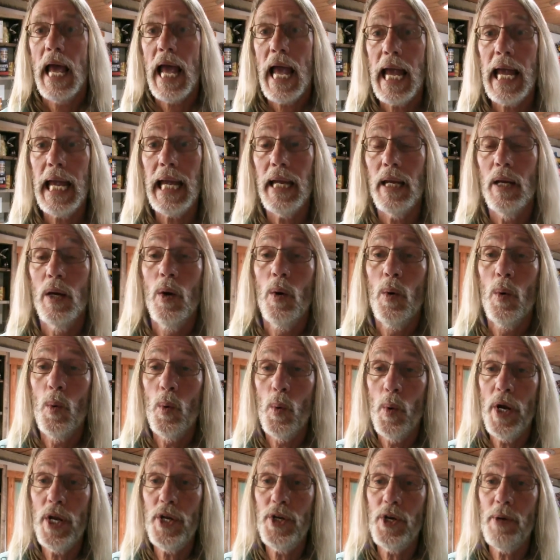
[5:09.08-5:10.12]
Hey,
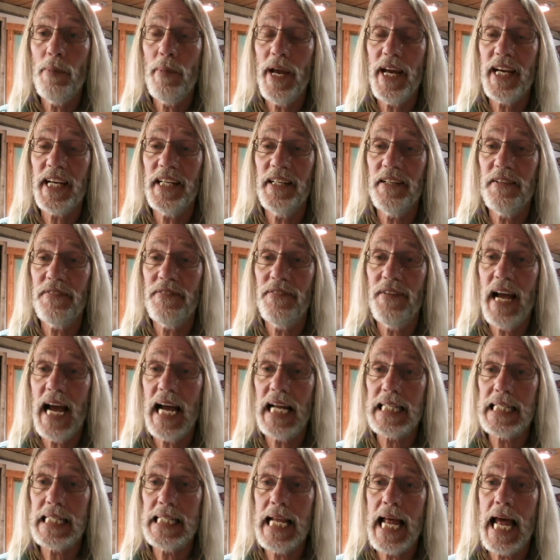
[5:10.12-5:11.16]
when you're making a
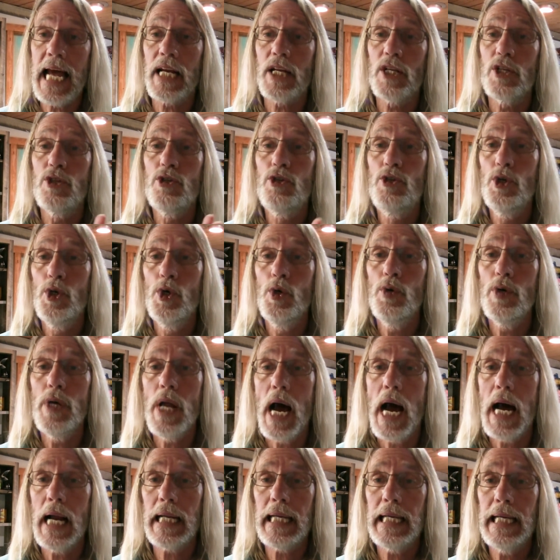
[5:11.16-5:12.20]
fat snack, do
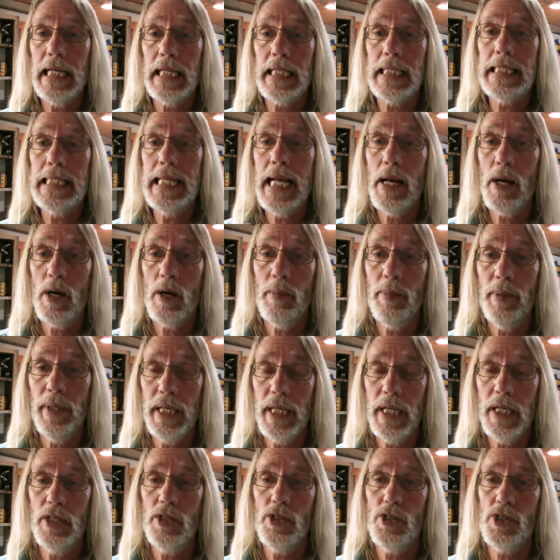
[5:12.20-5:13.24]
not get terribly
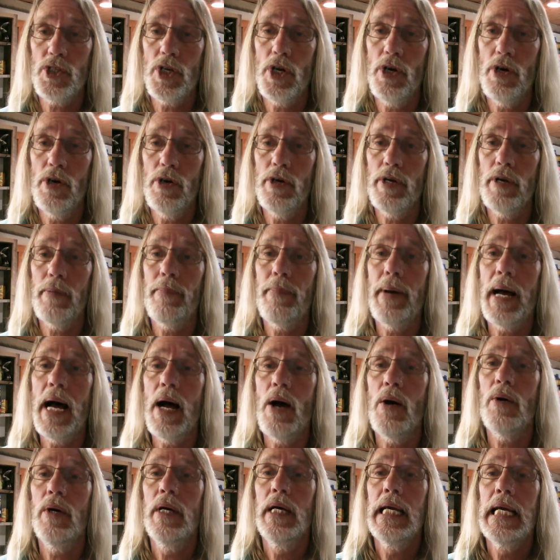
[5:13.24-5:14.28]
concerned
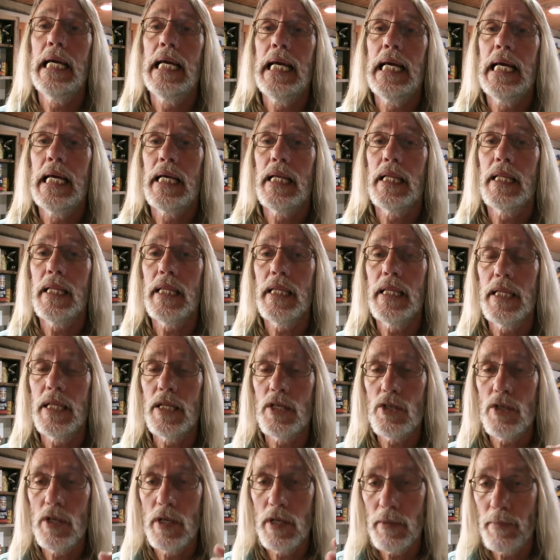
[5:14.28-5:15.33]
about
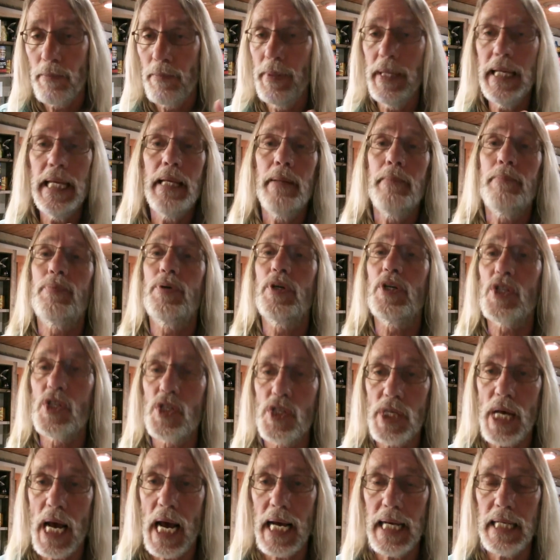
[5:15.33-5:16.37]
being
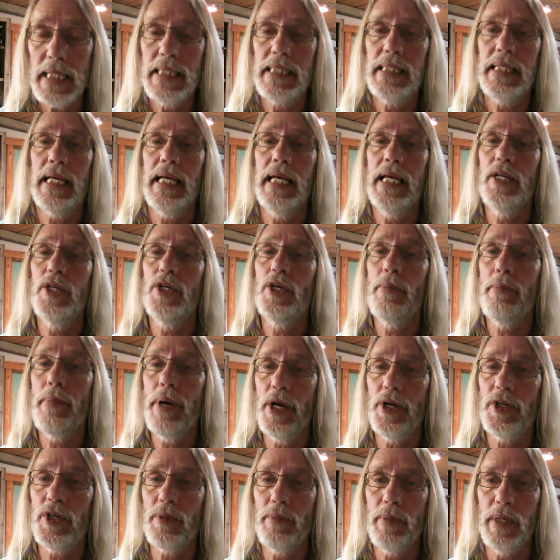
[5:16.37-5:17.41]
precise in your
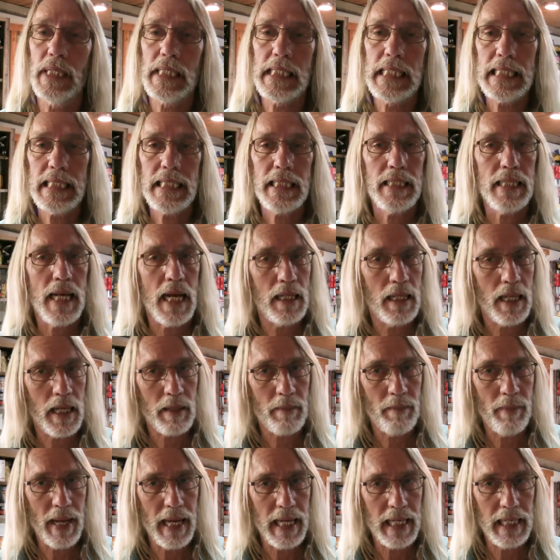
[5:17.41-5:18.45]
measurements. This is not
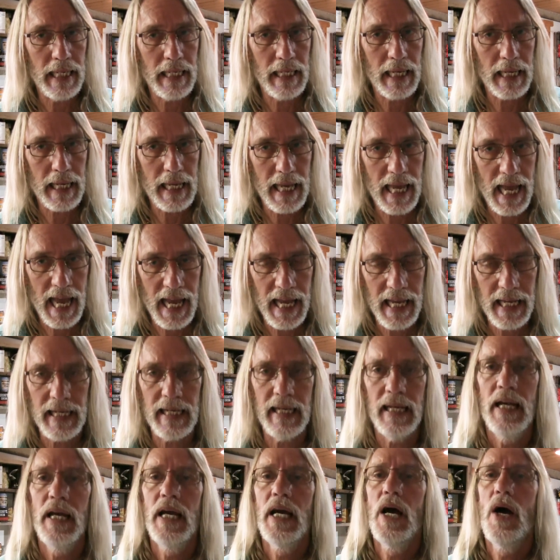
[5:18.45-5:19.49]
like baking a
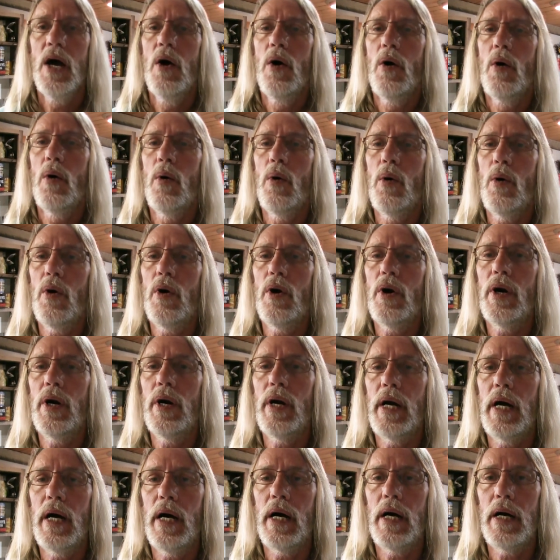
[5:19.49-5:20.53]
cake
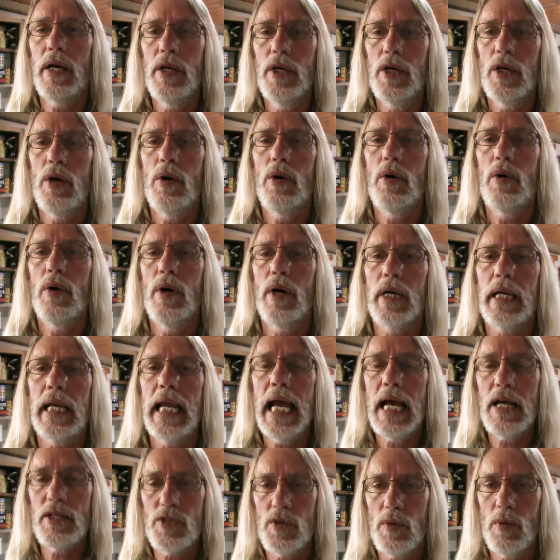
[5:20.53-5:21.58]
or a
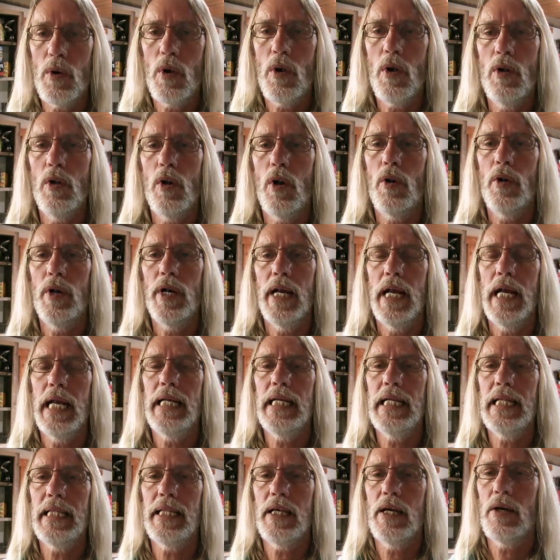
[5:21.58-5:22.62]
casserole or
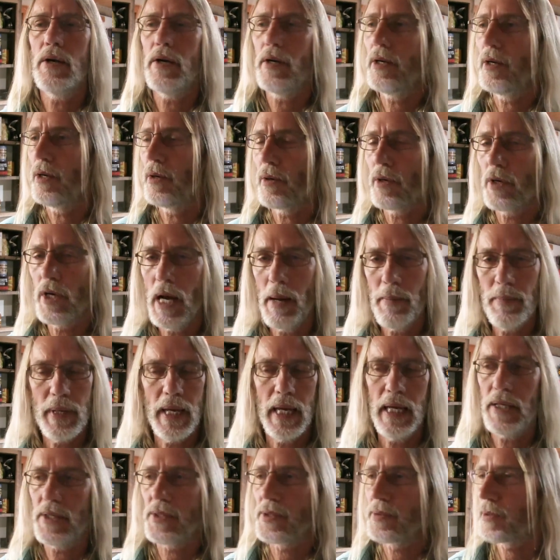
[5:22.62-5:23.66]
any
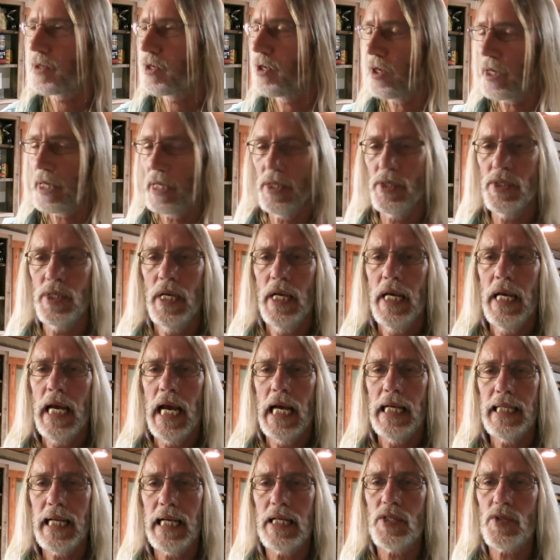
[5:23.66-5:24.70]
cupcakes, cookies,
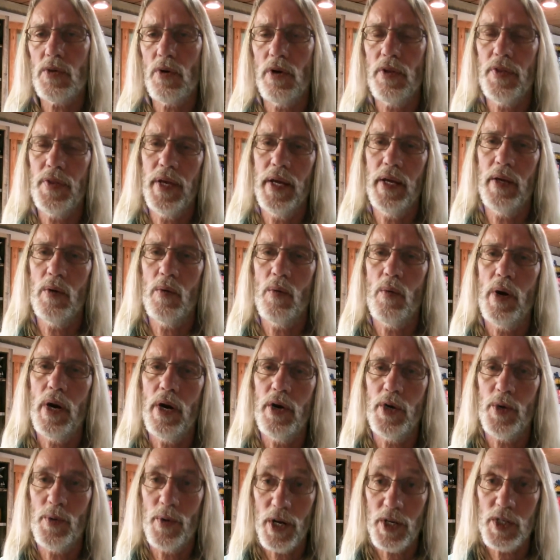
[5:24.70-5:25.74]
and that sort of thing, where
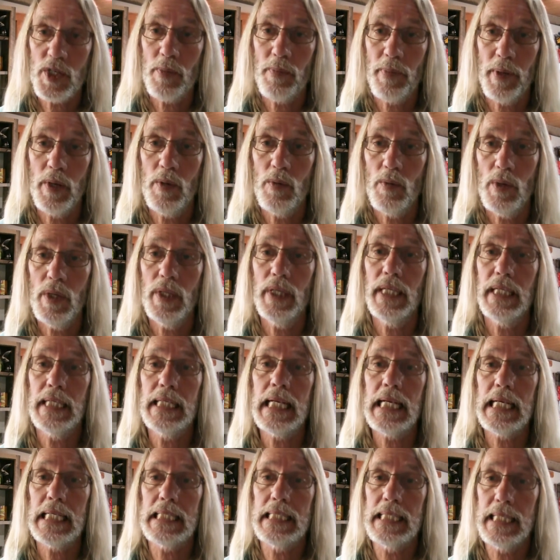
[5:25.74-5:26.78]
your recipe really
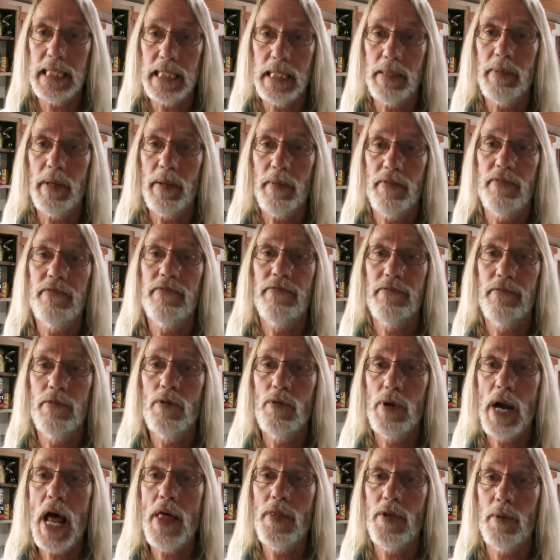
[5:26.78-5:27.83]
does need to be
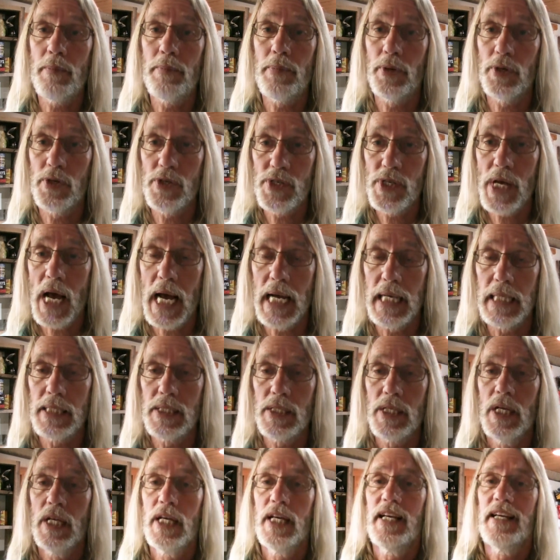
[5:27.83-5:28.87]
rather
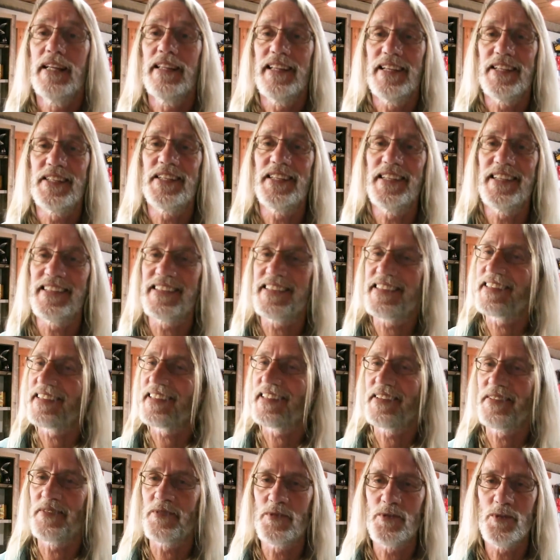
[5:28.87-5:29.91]
precise. This is
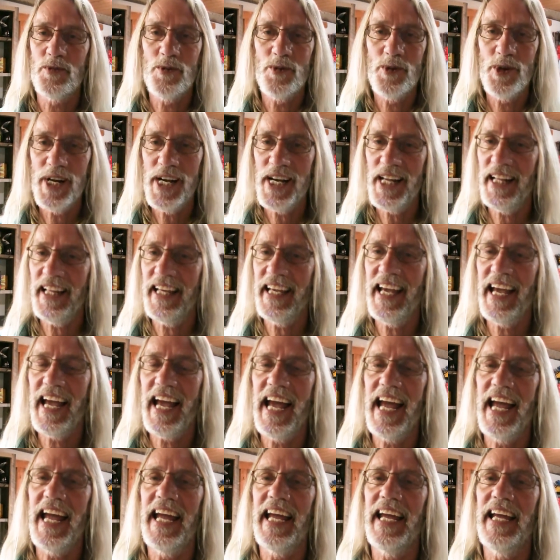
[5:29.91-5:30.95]
really
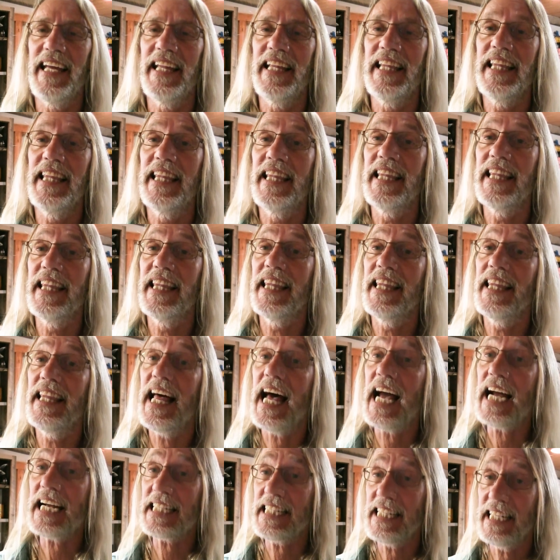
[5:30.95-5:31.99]
a
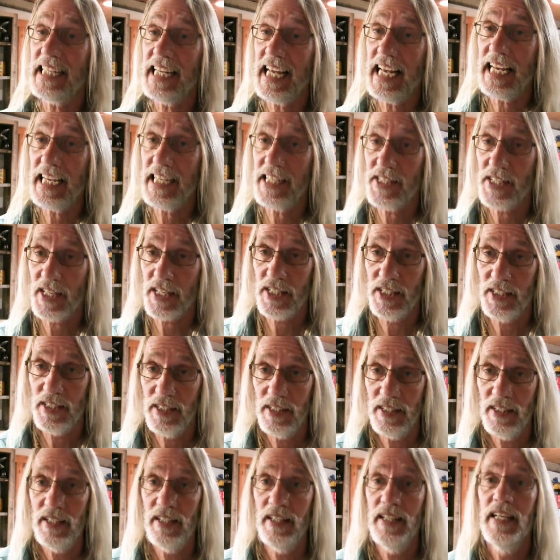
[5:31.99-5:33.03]

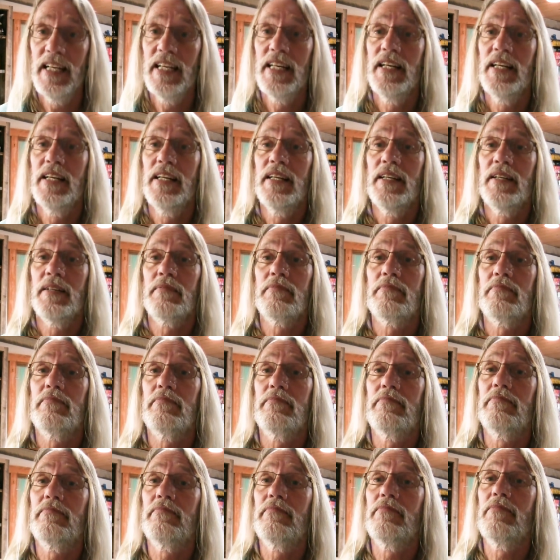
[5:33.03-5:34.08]
lackadaisical
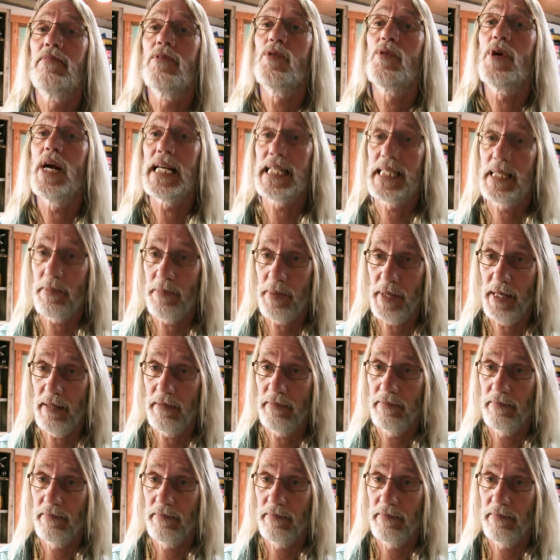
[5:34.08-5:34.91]
recipe.